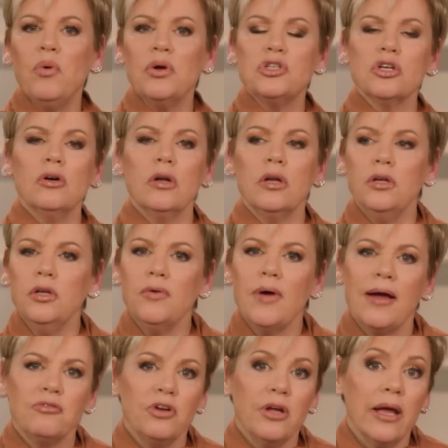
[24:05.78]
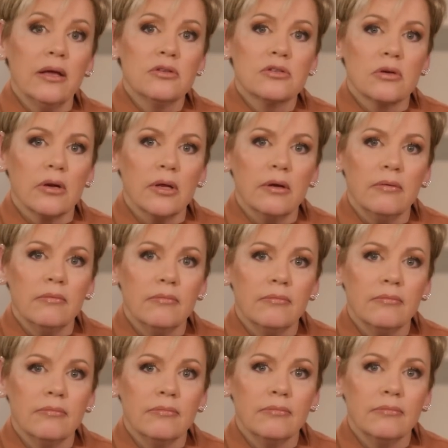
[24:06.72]
what you're going to do after you answer it?
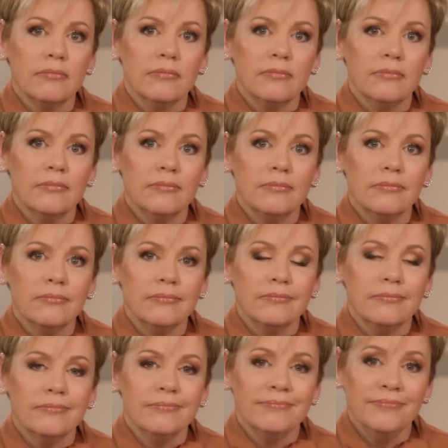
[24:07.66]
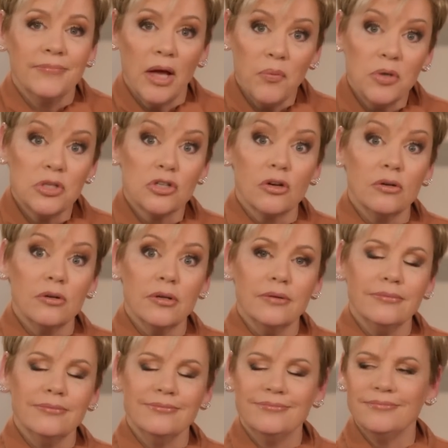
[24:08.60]
Now what you're going to
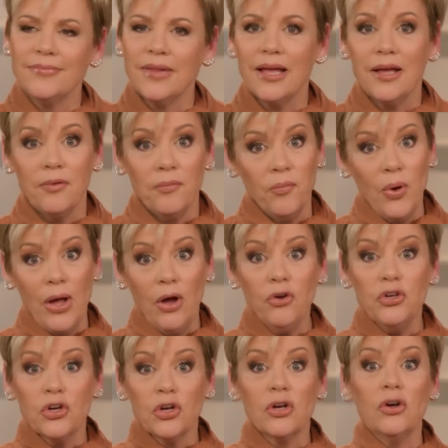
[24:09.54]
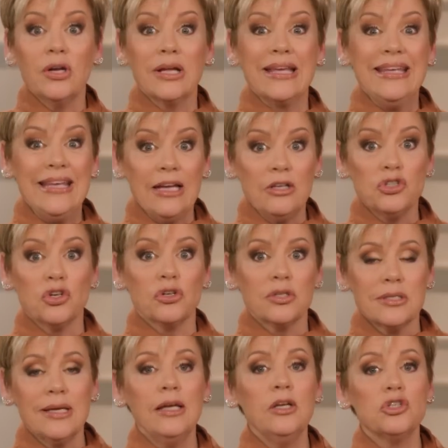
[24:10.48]
do? Well, you're going to get your
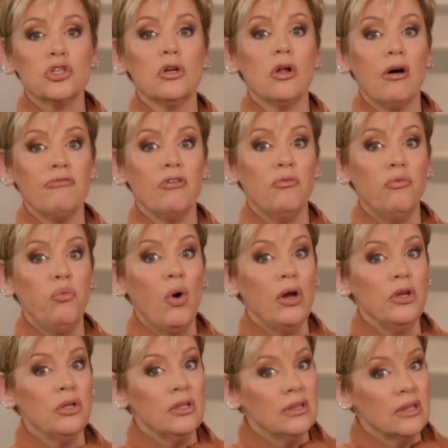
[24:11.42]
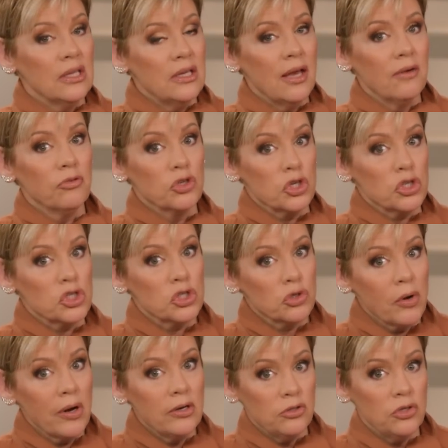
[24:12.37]
attention off of what the devil just
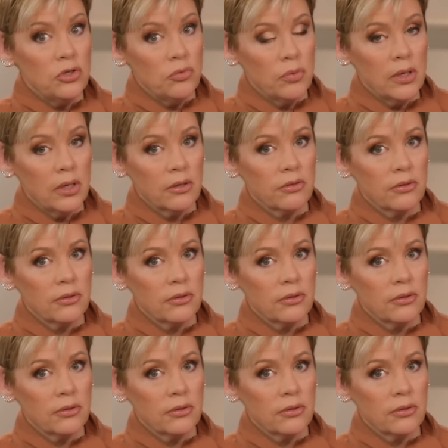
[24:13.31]
threatened you with.